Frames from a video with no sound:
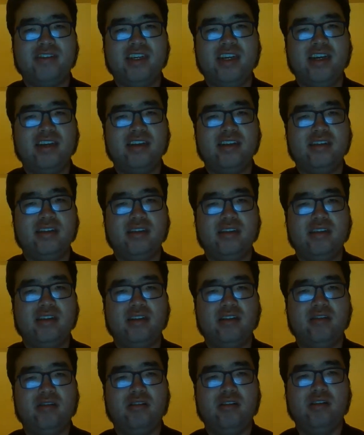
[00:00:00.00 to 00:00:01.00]
taken
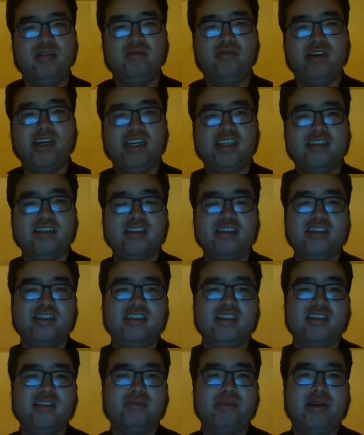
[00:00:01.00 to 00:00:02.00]
the long way to the
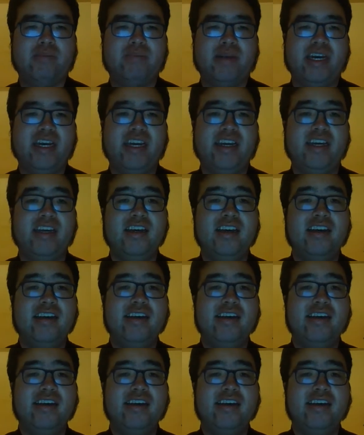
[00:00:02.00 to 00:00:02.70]
Chesapeake Bay,